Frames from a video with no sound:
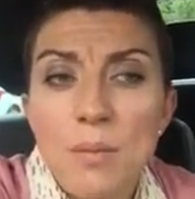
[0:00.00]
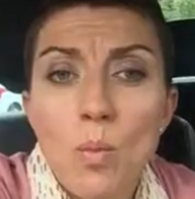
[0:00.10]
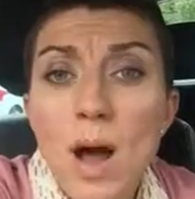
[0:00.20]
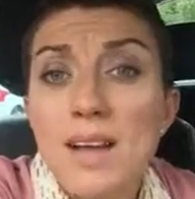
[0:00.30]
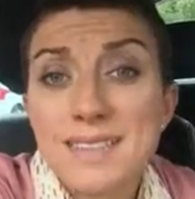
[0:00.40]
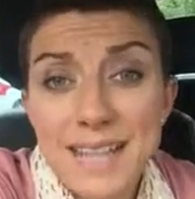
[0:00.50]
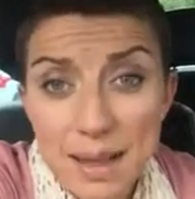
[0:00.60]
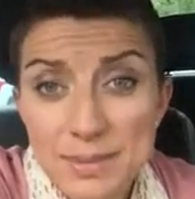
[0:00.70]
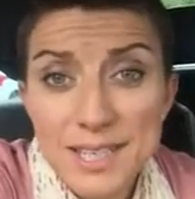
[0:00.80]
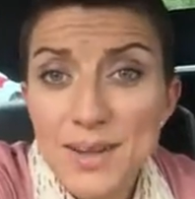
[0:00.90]
whilst
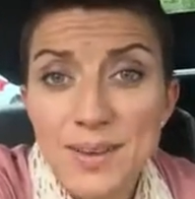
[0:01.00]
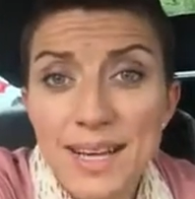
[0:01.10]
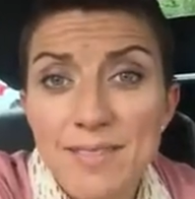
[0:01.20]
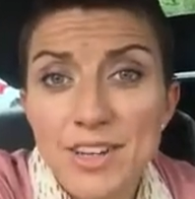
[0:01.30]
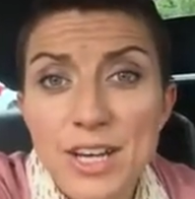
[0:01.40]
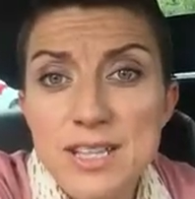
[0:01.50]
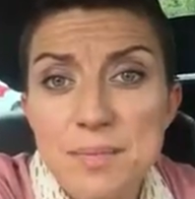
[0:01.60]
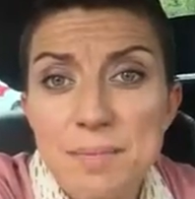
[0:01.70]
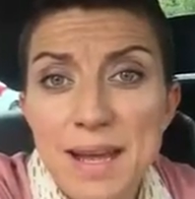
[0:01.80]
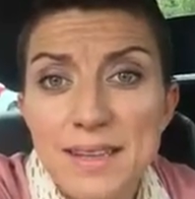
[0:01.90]
absolutely giving you
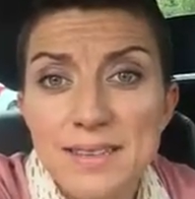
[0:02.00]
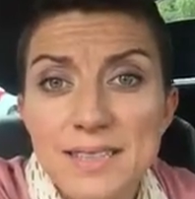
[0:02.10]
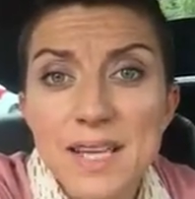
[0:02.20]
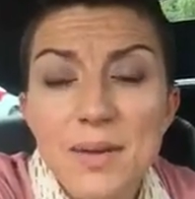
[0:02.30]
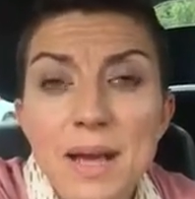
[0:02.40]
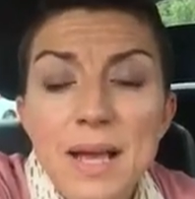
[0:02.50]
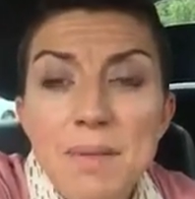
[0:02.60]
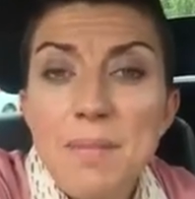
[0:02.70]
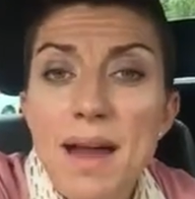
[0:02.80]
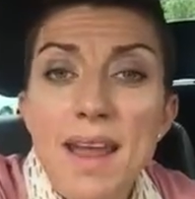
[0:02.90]
some balance. So
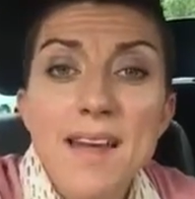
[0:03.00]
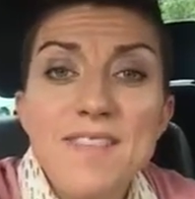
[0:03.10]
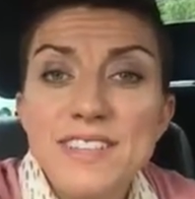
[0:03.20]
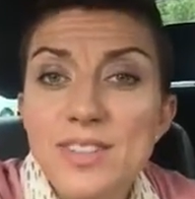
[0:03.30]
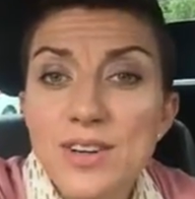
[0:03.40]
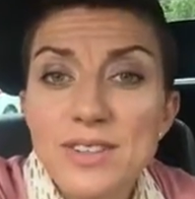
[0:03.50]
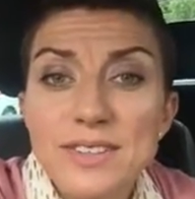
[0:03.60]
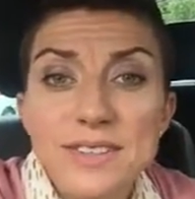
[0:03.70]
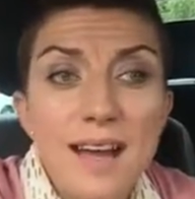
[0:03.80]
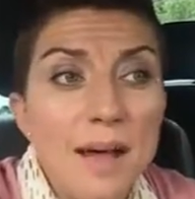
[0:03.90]
my life is
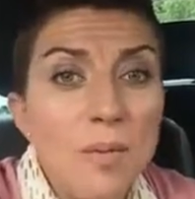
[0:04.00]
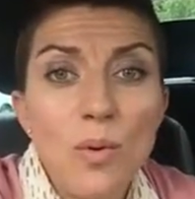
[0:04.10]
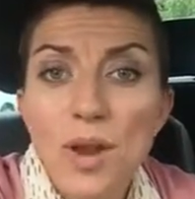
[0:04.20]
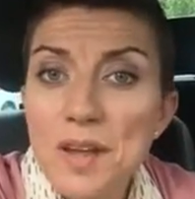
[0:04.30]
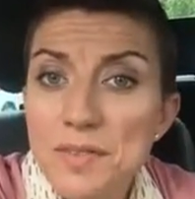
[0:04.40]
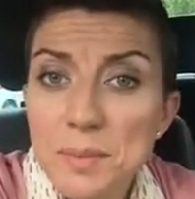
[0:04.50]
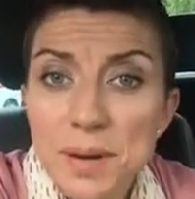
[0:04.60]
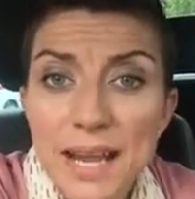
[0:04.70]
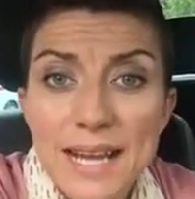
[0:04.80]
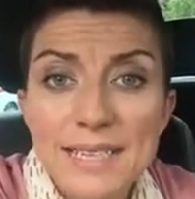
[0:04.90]
nuts. I'm all over the
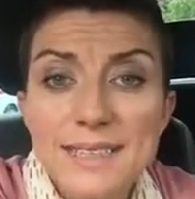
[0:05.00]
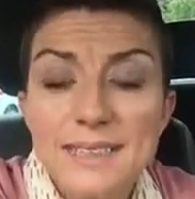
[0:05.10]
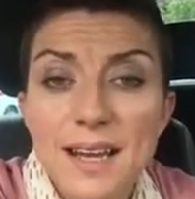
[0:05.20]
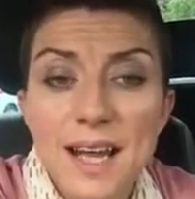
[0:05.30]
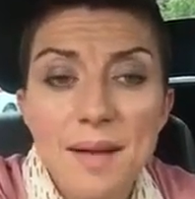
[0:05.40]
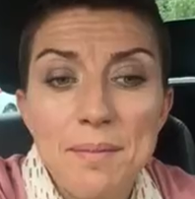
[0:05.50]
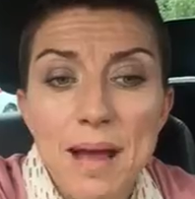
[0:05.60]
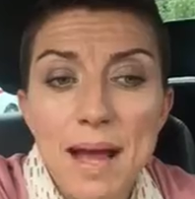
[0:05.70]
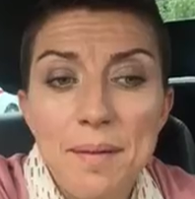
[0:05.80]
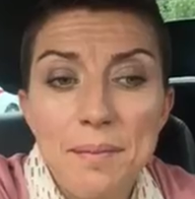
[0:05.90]
place.
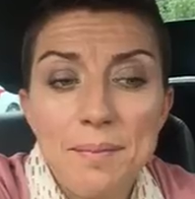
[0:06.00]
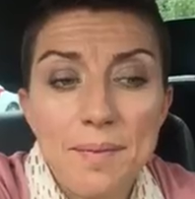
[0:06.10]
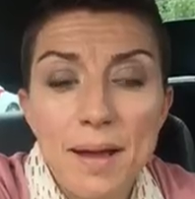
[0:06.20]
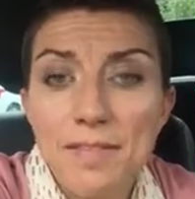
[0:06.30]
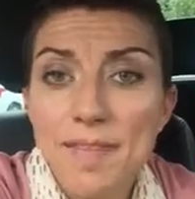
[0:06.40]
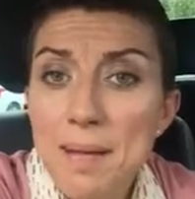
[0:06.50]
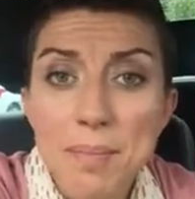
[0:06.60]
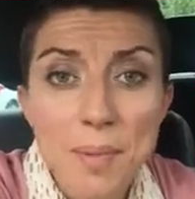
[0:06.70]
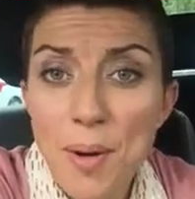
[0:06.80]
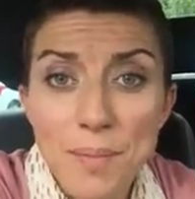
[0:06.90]
I'm a
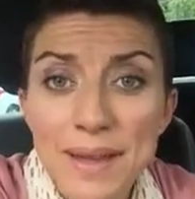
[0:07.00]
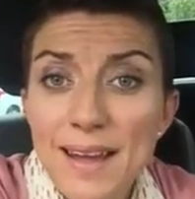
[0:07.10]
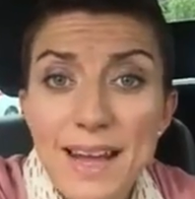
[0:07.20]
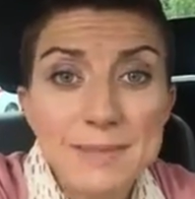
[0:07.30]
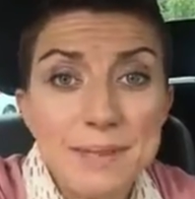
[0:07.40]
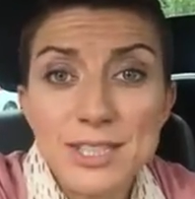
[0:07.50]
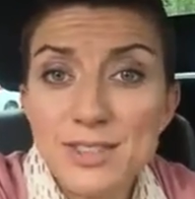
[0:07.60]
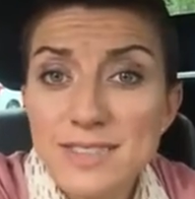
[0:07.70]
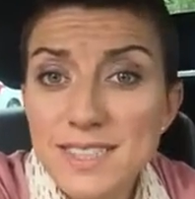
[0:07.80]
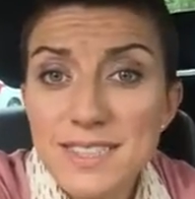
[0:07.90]
fab mom. I spend
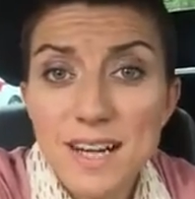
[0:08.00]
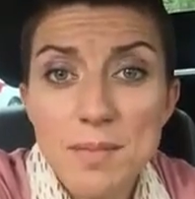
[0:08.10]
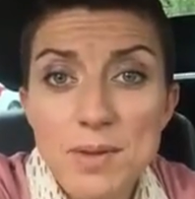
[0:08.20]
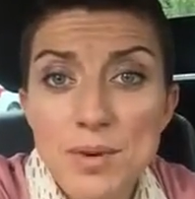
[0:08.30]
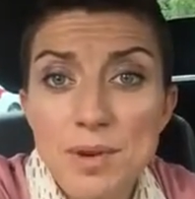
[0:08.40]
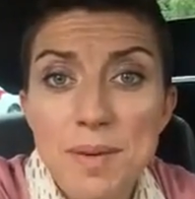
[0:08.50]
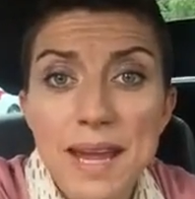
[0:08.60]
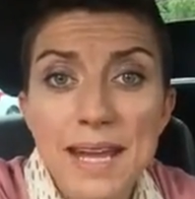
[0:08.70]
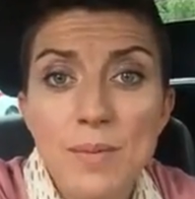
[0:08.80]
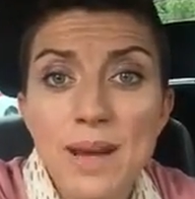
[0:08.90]
tons of time with
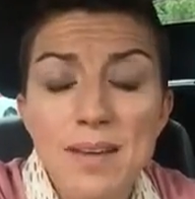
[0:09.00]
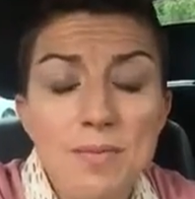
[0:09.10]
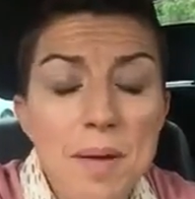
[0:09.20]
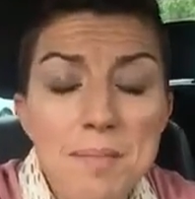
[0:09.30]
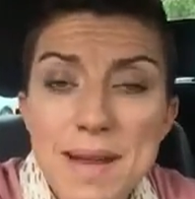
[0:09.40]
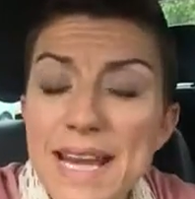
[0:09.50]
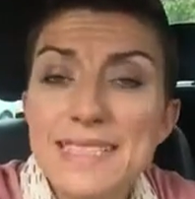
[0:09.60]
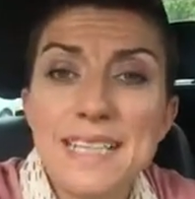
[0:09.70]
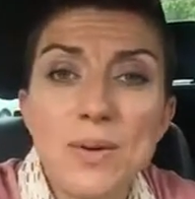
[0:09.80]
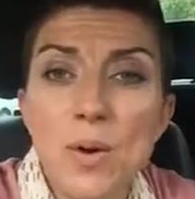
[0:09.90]
Ruby. We have
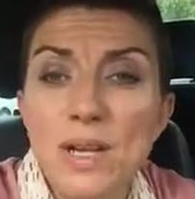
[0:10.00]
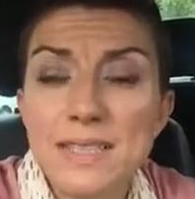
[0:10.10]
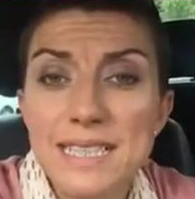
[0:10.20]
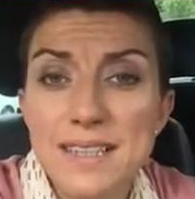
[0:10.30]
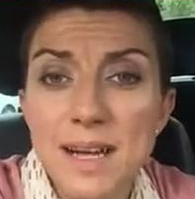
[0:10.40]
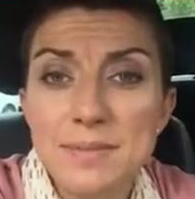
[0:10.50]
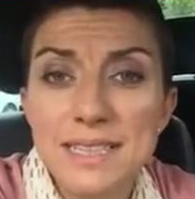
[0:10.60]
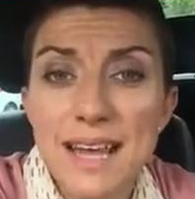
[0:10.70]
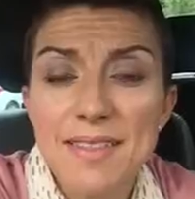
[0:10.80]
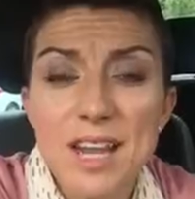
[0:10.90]
amazing quality time
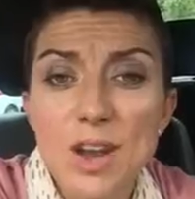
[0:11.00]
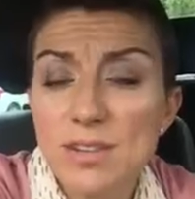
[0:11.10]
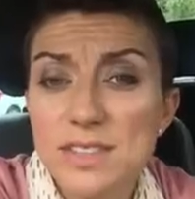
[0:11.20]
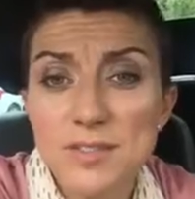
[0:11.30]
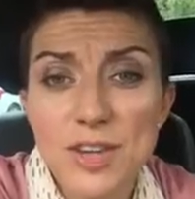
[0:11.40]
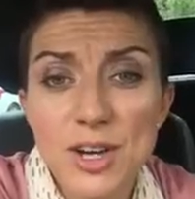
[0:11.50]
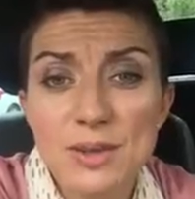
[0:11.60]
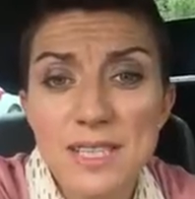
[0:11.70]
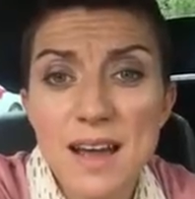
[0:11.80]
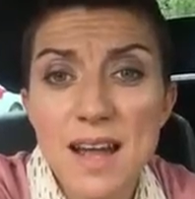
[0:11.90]
together, lots of
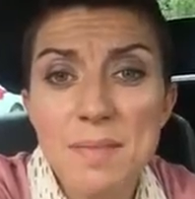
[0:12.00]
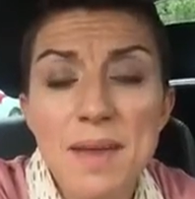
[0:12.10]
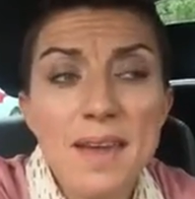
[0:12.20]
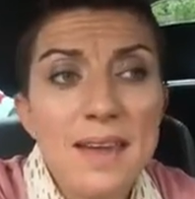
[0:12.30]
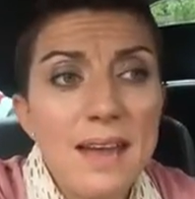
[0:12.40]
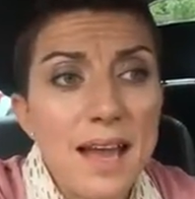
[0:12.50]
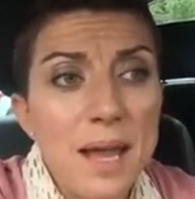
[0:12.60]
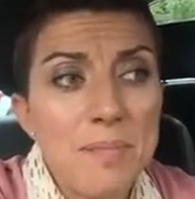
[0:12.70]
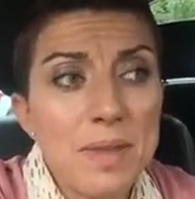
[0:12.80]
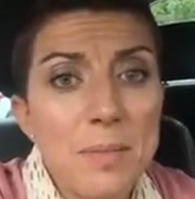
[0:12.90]
girl time,
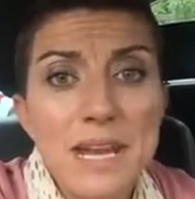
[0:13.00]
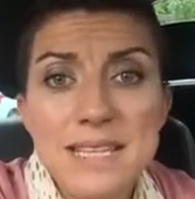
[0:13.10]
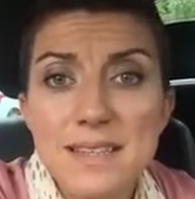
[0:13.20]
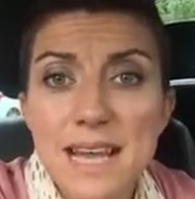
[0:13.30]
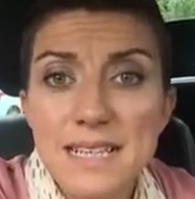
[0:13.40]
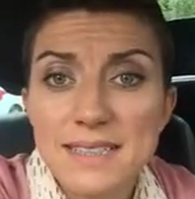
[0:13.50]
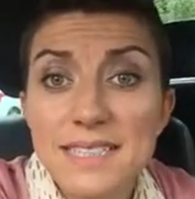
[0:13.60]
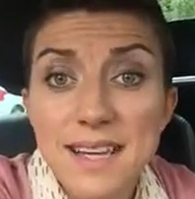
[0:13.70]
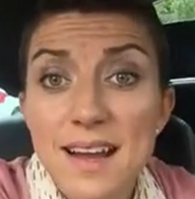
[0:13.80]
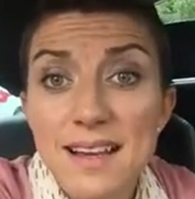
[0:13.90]
but it's
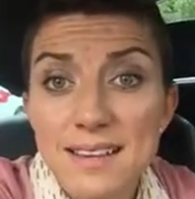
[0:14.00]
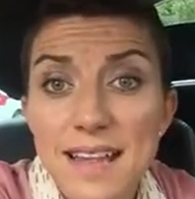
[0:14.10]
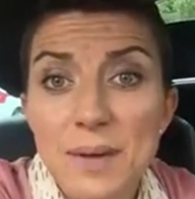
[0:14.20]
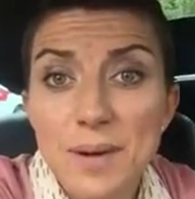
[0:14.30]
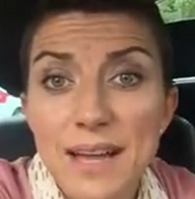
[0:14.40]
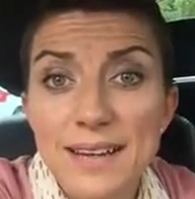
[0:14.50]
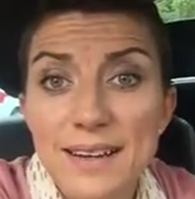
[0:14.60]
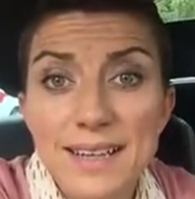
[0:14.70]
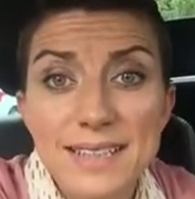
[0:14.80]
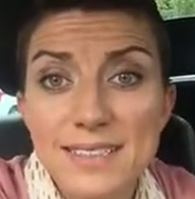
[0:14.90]
designed that way.
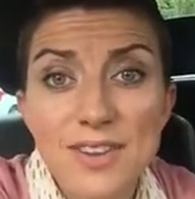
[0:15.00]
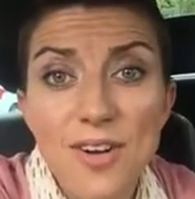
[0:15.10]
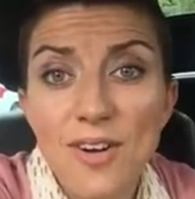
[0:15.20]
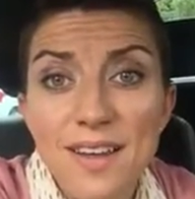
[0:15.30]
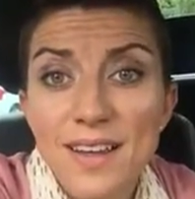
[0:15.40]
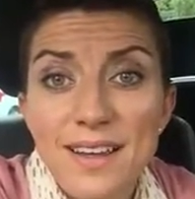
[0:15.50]
Like, it's not,